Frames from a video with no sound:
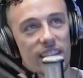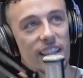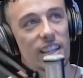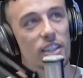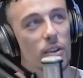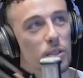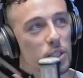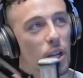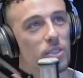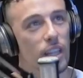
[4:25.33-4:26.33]
fucking the whole
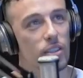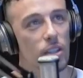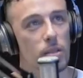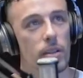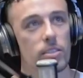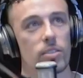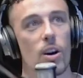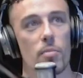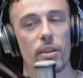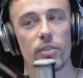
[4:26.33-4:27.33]
show's like 30 minutes
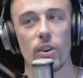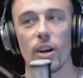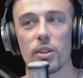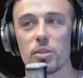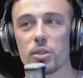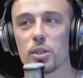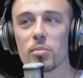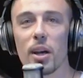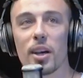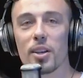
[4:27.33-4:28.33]
long. But if you go on
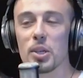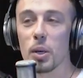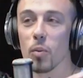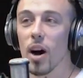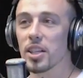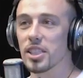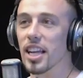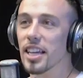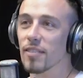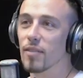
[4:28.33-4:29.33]
YouTube, you can watch
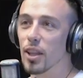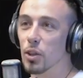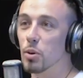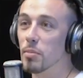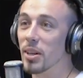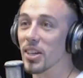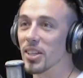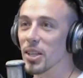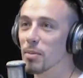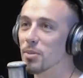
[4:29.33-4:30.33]
like three
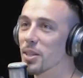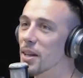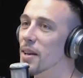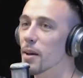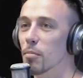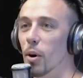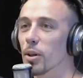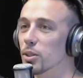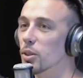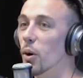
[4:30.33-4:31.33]
minute clips.
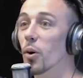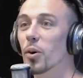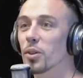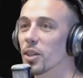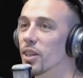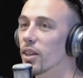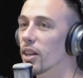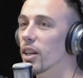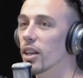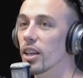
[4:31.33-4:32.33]
Bro, it's gold.
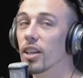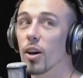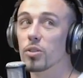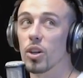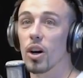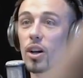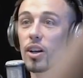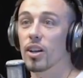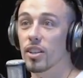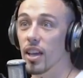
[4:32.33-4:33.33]
He goes Of off. his
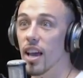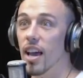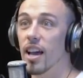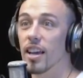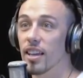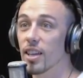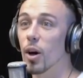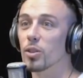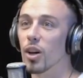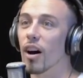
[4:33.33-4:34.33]
shows? Yeah, he
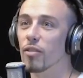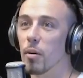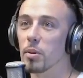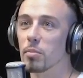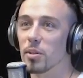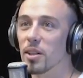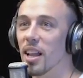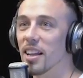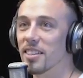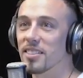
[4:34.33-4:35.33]
goes off on people a
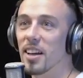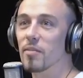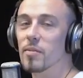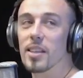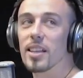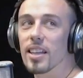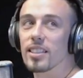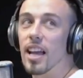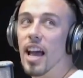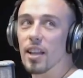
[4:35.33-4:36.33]
lot of the time.
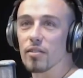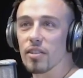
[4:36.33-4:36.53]
It's hella